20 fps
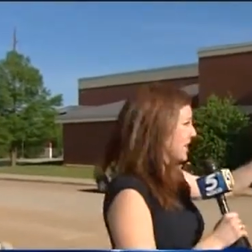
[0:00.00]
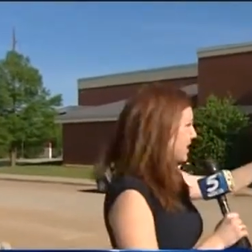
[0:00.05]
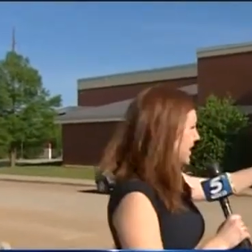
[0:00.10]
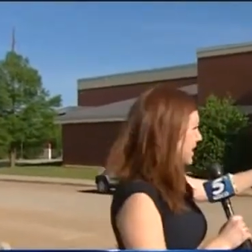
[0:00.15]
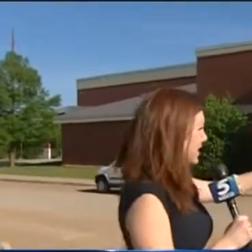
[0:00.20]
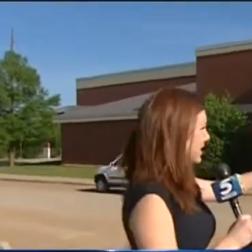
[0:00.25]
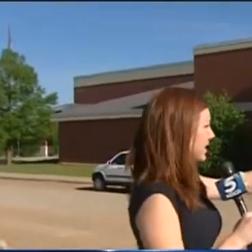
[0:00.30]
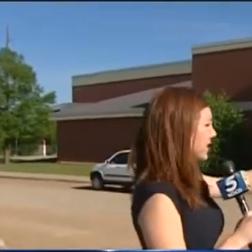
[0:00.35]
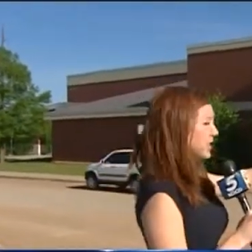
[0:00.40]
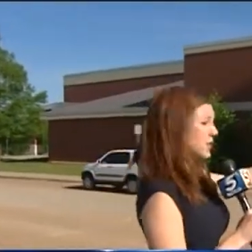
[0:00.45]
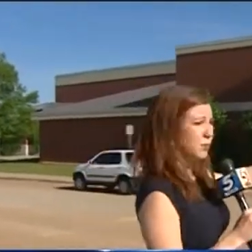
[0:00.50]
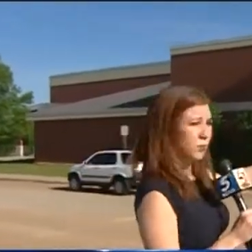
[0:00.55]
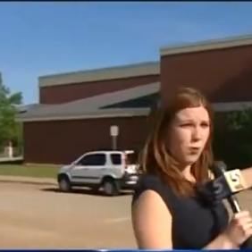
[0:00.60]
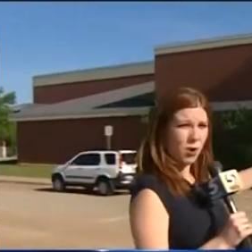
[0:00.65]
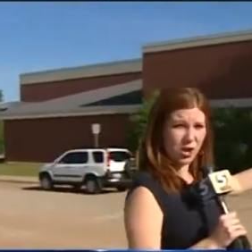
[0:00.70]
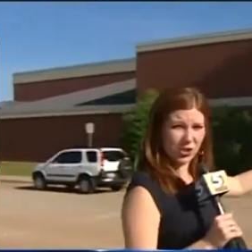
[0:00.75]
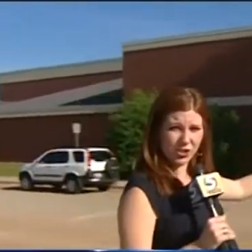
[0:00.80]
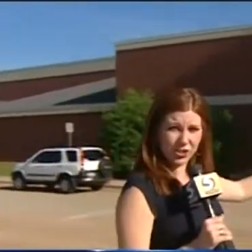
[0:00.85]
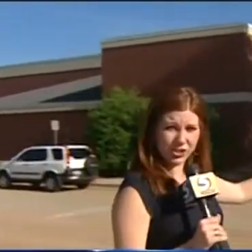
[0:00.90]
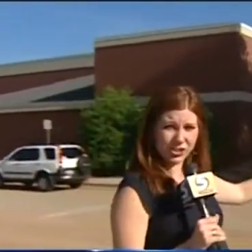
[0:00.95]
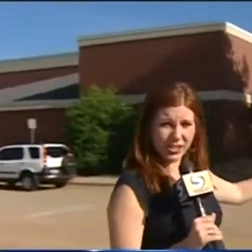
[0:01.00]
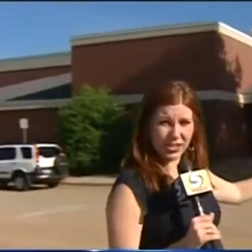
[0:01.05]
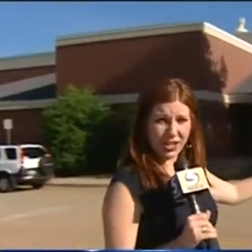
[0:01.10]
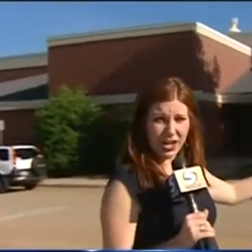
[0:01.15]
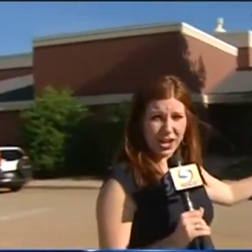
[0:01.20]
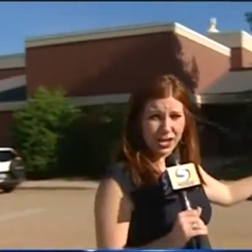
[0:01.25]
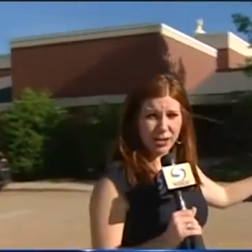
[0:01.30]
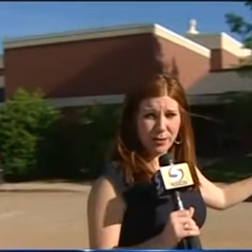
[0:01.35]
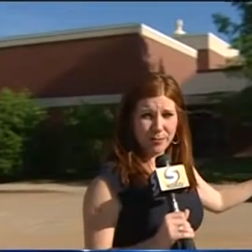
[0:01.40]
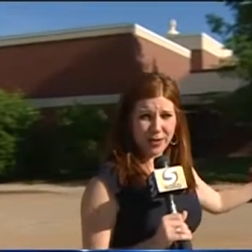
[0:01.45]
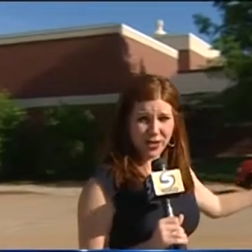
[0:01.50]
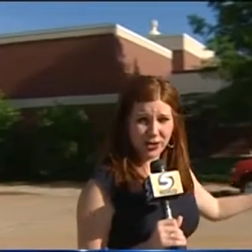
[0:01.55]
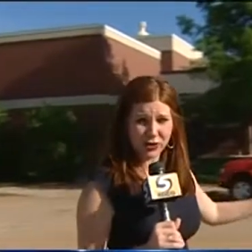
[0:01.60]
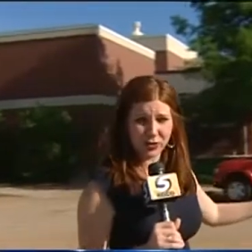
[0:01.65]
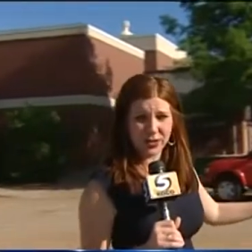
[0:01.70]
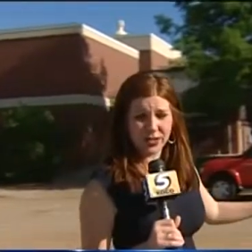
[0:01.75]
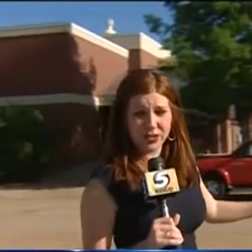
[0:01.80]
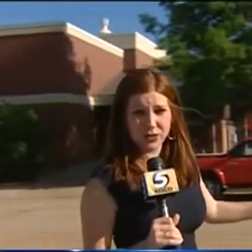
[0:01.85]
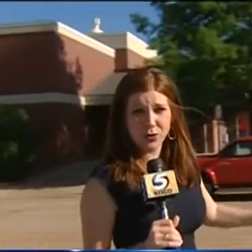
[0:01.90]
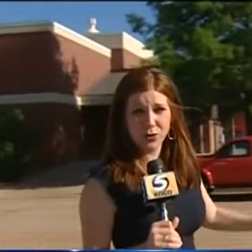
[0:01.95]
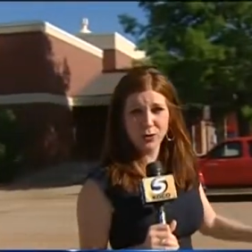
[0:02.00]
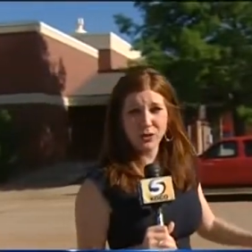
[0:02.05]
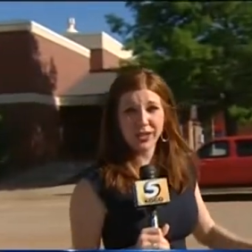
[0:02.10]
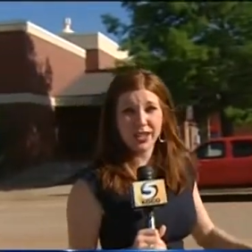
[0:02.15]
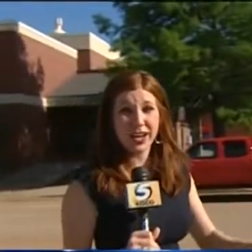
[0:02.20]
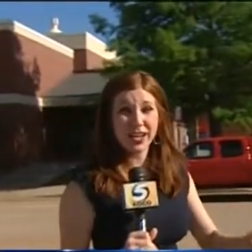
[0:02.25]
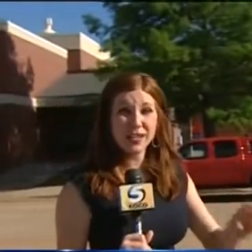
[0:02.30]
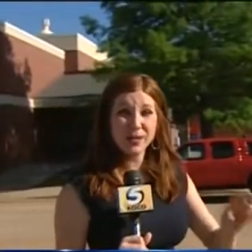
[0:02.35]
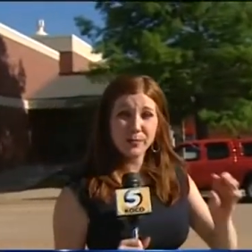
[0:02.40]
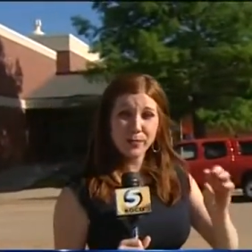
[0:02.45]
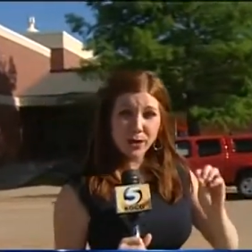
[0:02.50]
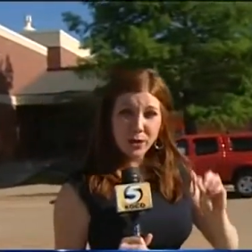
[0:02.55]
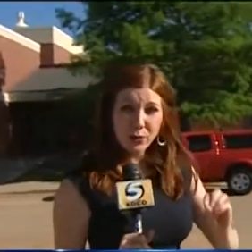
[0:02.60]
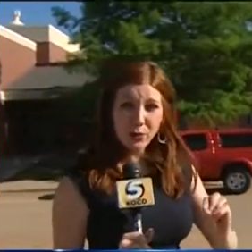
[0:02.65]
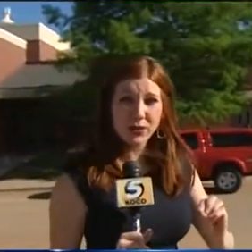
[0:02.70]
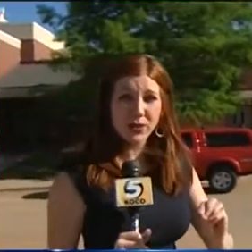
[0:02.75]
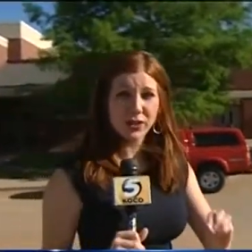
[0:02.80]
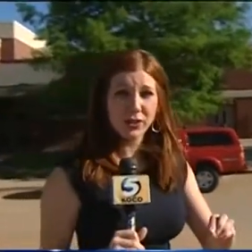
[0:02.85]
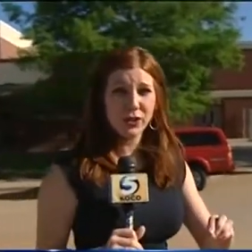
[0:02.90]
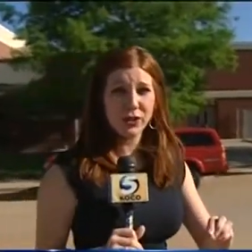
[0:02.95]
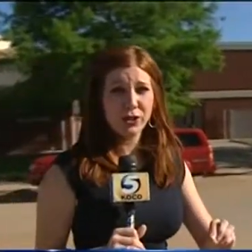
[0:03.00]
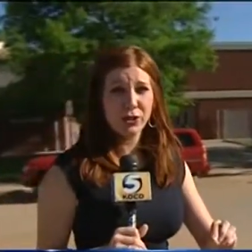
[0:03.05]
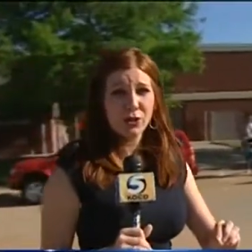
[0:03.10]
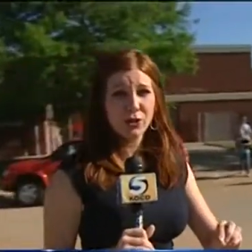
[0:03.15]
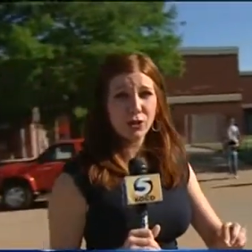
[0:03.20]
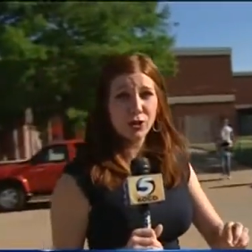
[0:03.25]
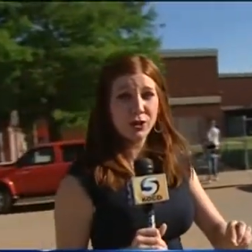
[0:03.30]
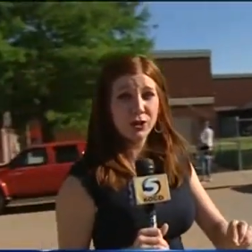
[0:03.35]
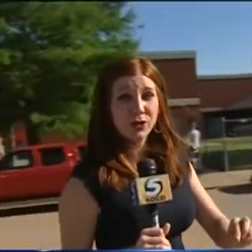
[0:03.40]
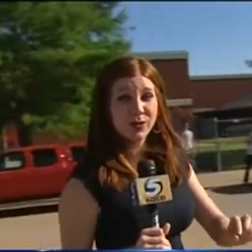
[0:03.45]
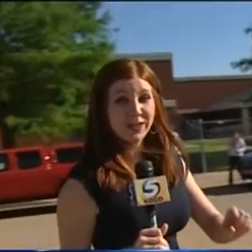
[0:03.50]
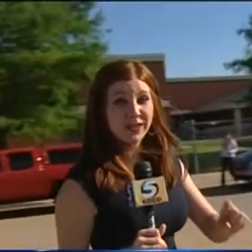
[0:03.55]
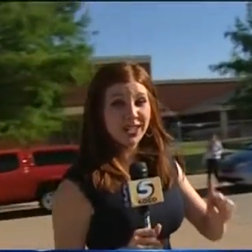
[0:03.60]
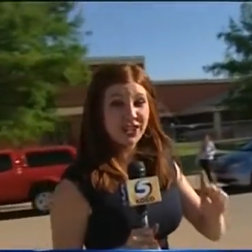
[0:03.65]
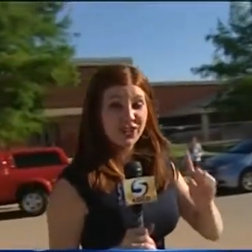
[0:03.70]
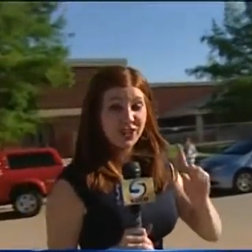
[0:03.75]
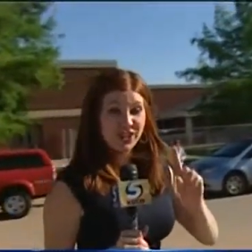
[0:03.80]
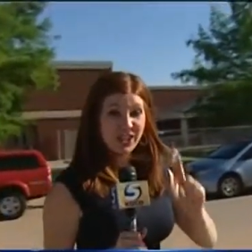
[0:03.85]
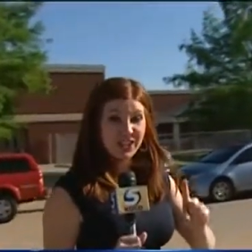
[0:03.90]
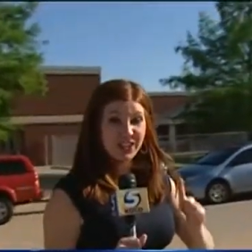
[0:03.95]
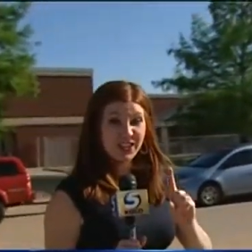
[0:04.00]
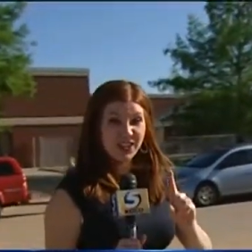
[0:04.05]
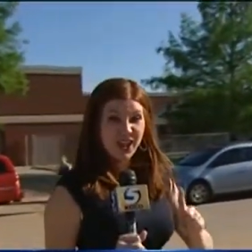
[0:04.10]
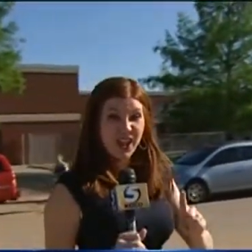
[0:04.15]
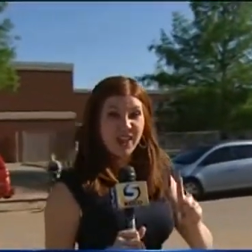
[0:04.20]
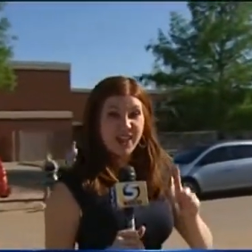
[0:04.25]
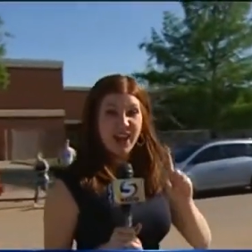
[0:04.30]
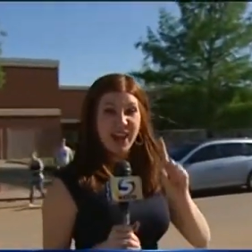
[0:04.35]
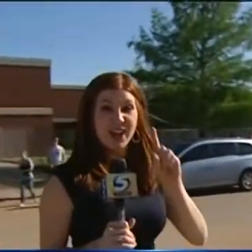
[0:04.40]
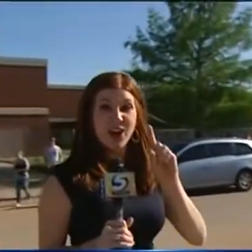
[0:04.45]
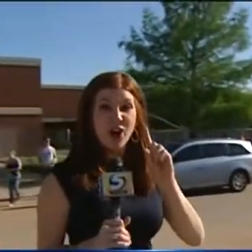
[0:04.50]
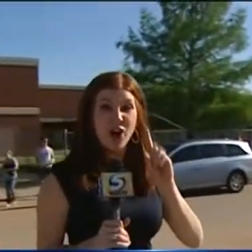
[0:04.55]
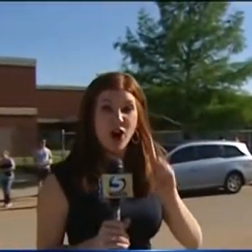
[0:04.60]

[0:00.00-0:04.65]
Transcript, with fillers: This is Washington Elementary School, and I spoke with a little girl who said she saw that